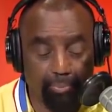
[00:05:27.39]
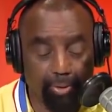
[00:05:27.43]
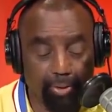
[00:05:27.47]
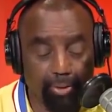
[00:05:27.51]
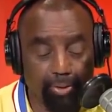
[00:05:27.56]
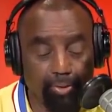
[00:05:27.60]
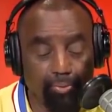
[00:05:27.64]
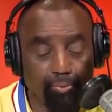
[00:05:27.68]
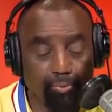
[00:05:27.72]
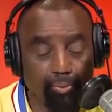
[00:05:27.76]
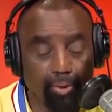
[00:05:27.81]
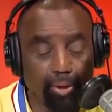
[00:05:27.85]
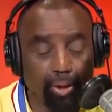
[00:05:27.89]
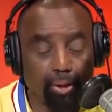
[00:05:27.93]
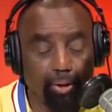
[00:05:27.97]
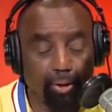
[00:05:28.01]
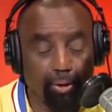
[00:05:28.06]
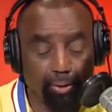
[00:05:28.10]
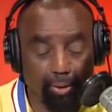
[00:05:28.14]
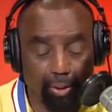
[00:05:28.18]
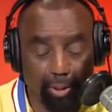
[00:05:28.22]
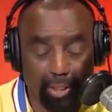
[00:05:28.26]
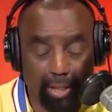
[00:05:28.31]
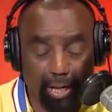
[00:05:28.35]
You
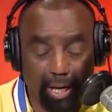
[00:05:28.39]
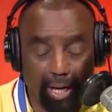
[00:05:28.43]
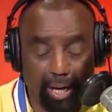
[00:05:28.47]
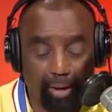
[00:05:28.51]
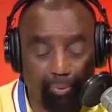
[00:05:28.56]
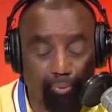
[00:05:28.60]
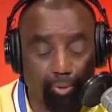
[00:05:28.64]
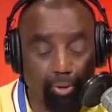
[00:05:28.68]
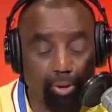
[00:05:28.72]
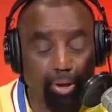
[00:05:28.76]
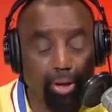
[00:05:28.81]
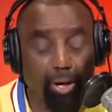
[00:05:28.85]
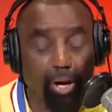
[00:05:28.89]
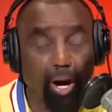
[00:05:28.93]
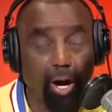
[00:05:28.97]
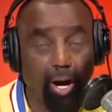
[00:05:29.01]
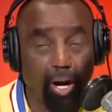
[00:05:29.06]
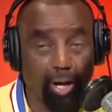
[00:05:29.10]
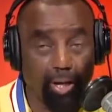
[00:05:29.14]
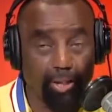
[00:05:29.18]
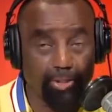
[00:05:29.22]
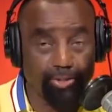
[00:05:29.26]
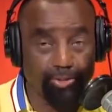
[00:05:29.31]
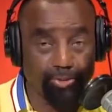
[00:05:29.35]
will God will
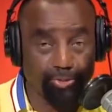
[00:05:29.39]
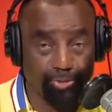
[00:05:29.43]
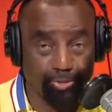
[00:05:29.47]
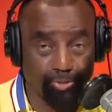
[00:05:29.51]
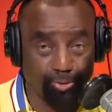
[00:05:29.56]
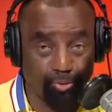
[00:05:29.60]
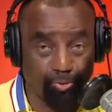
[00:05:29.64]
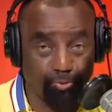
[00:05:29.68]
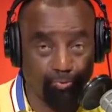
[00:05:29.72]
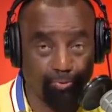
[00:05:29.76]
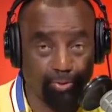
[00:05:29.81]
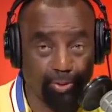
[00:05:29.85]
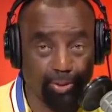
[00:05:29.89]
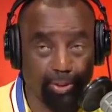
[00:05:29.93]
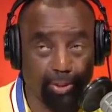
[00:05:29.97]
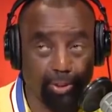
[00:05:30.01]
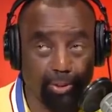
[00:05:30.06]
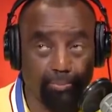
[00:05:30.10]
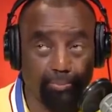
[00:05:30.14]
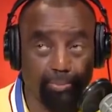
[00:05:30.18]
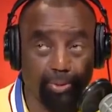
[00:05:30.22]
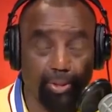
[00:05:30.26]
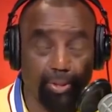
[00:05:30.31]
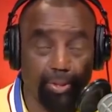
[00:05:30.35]
cause you to
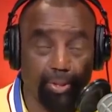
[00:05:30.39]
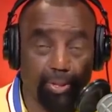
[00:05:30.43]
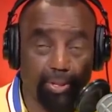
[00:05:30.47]
overcome,